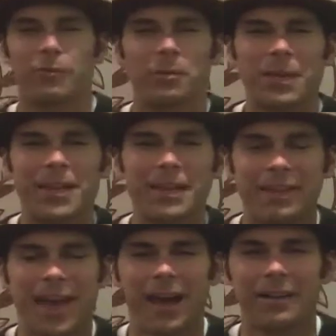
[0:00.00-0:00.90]
from
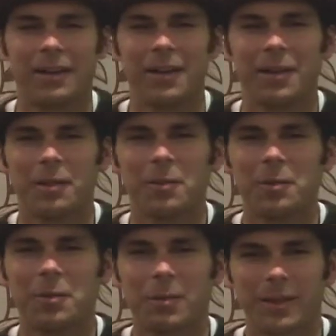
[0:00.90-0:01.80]
getting that,
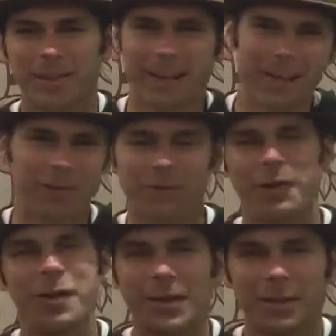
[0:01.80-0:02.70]
learned what kind of
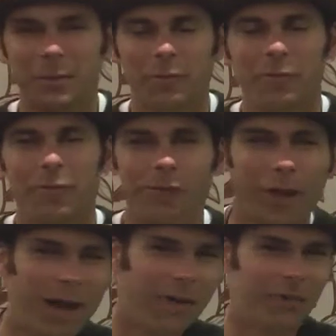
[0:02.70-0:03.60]
funky little
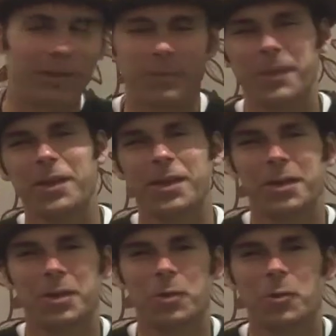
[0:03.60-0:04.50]
flaws or
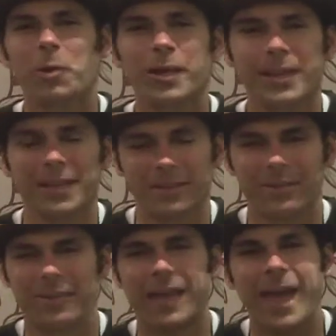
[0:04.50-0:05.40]

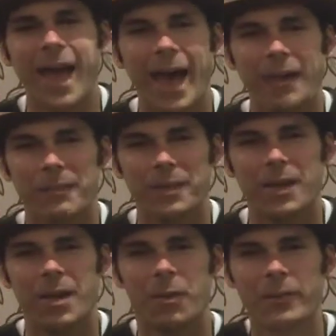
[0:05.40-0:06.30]
quirkiness they had.
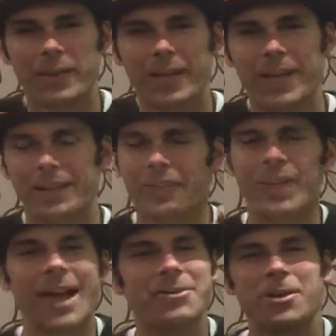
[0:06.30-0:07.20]
Once I kind of
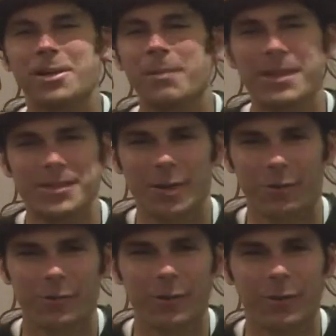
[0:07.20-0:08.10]
saturated
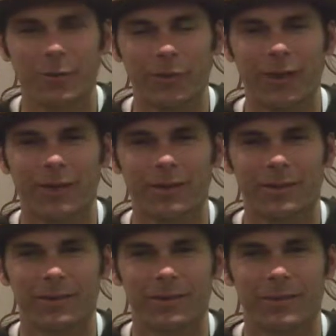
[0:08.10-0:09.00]
myself in those
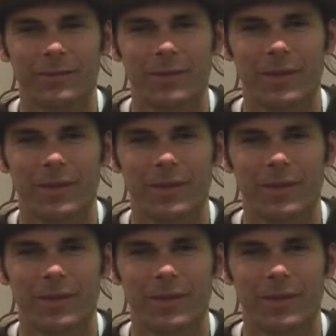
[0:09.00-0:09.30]
characters,